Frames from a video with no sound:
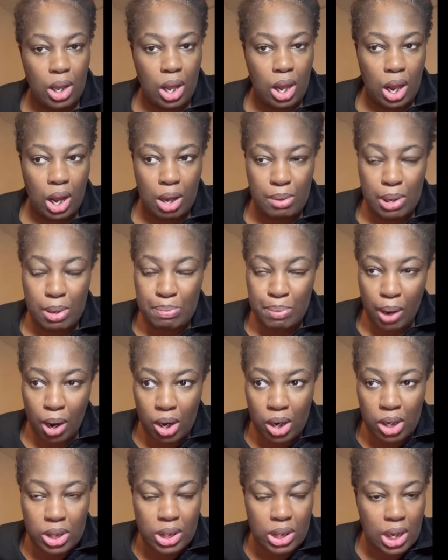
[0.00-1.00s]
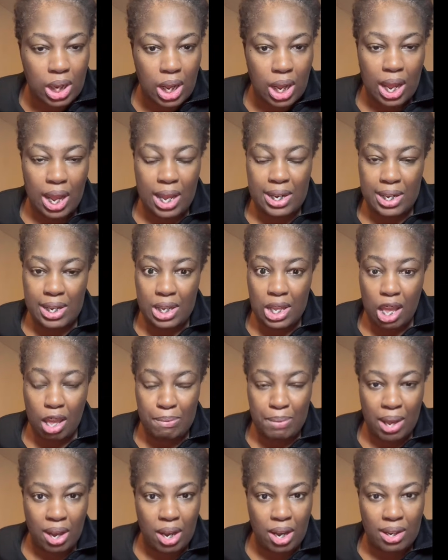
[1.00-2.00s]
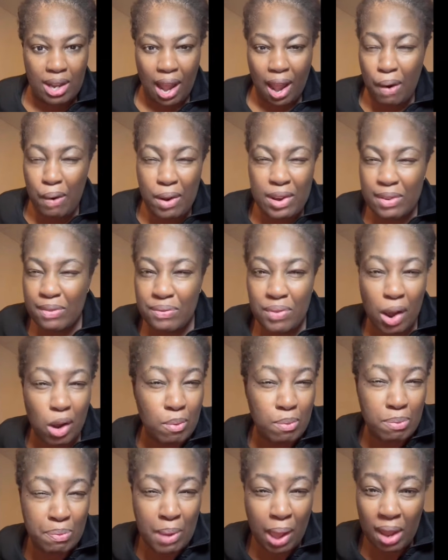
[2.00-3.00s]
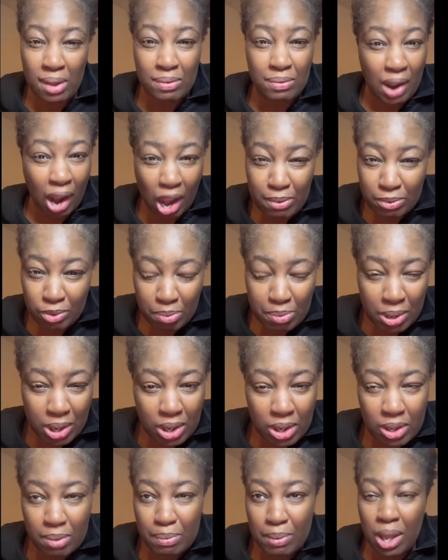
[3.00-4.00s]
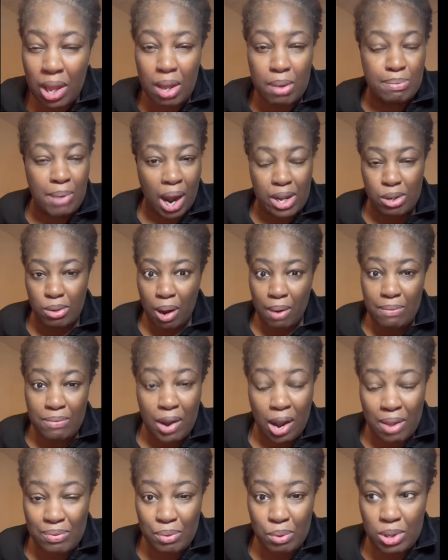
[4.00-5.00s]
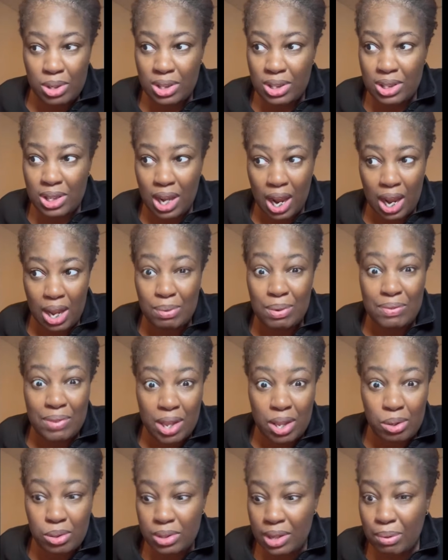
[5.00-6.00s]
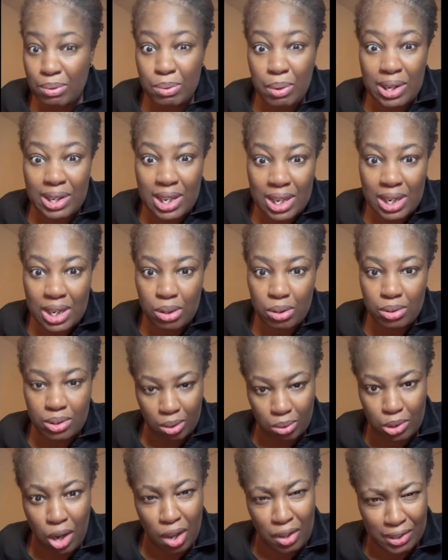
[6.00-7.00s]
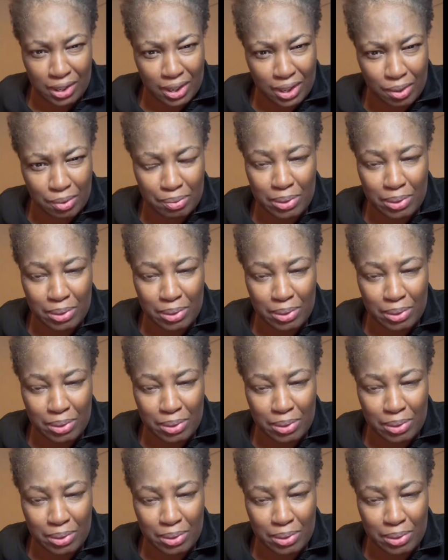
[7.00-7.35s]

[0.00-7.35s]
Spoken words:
he parked, and then he gave me a hug. I already felt bad vibes from him. Mind you, I'm 5'4". This guy, with heels, I was wearing kitten heels, and I was taller than him.